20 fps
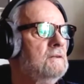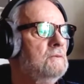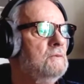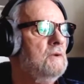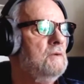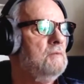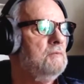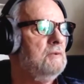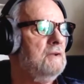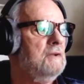
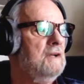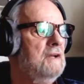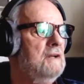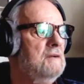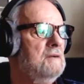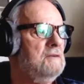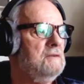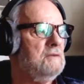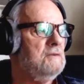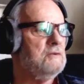we played
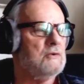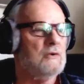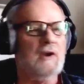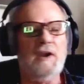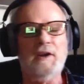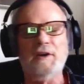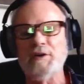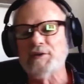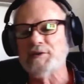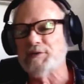as uh, so
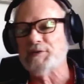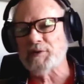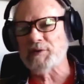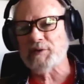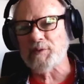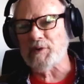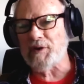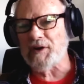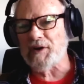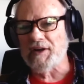trainers
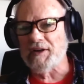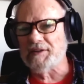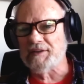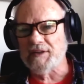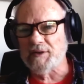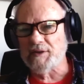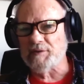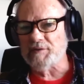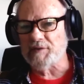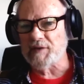for a while,
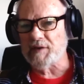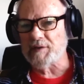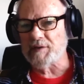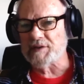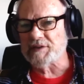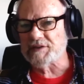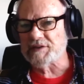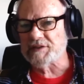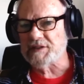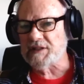you know,
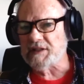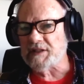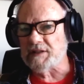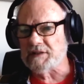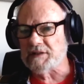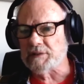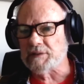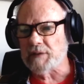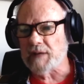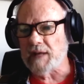various
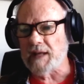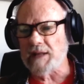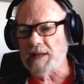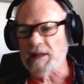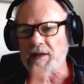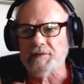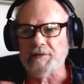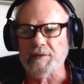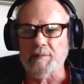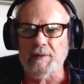things. When I
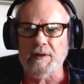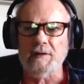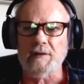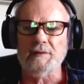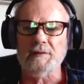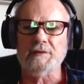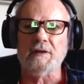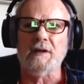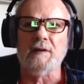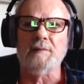left the
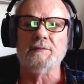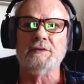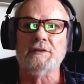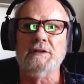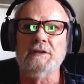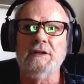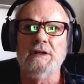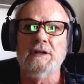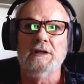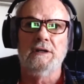Maritimes
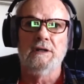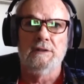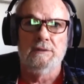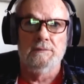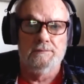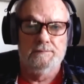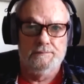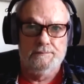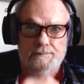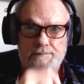
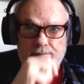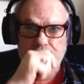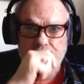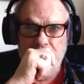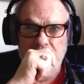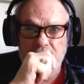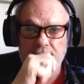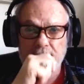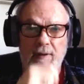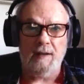
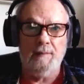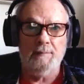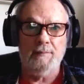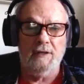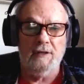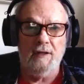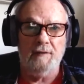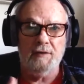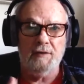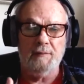with my
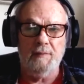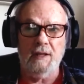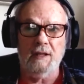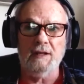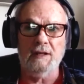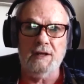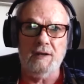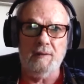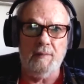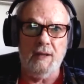beloved
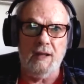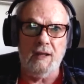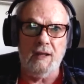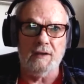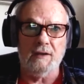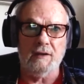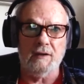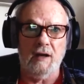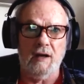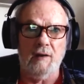Melody
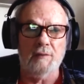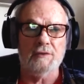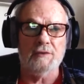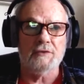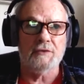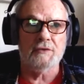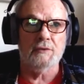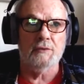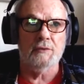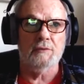Maker, I
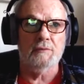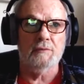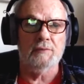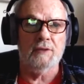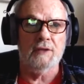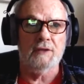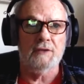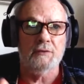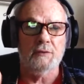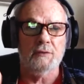was doing,
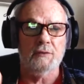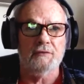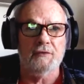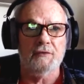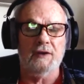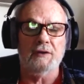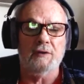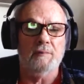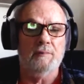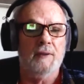playing through a
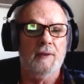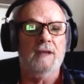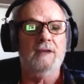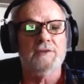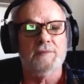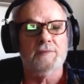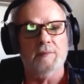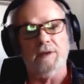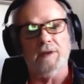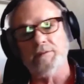Fender
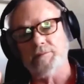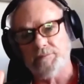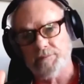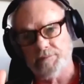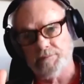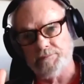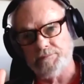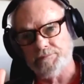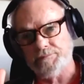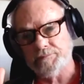Bassman.
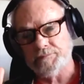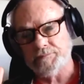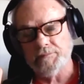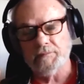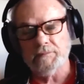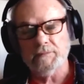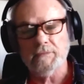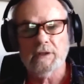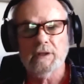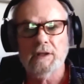
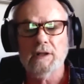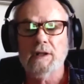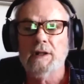Right.